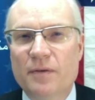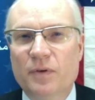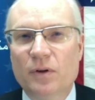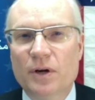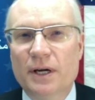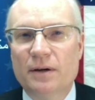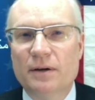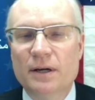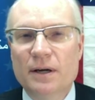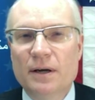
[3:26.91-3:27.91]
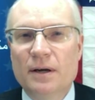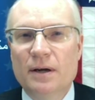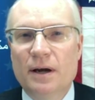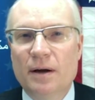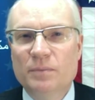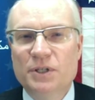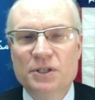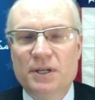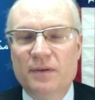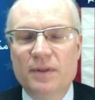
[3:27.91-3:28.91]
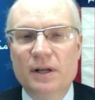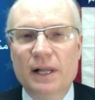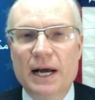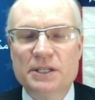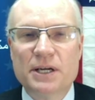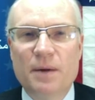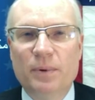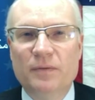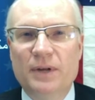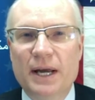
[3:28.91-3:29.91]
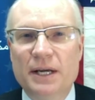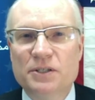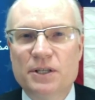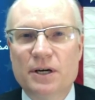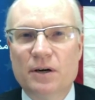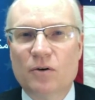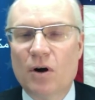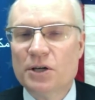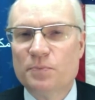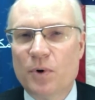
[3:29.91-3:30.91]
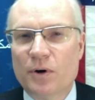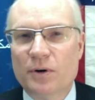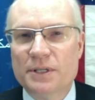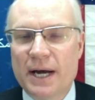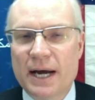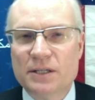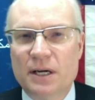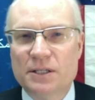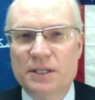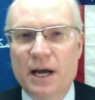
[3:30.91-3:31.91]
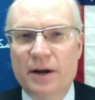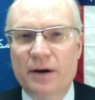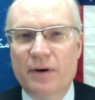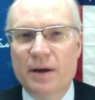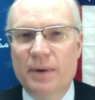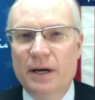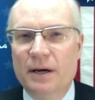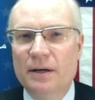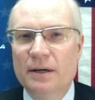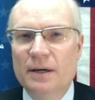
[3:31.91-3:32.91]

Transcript: If you look at um, just even the last couple of days, there are cross border attacks on Saudi Arabia